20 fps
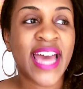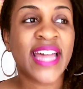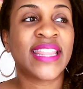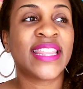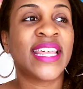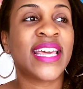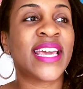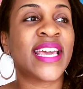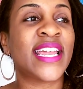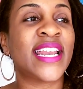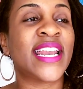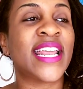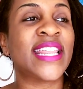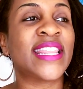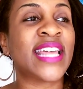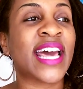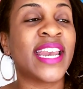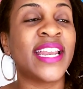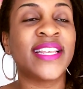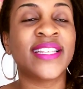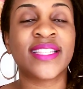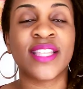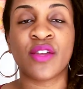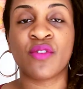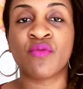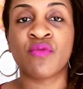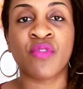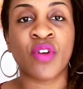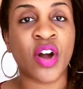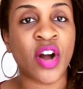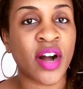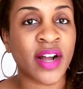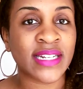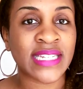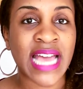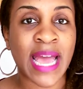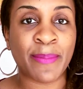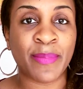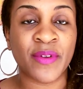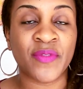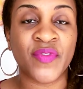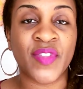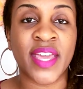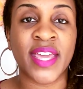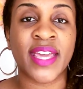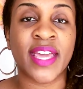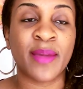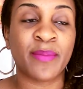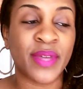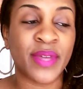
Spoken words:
then that is the wrong type of thinking,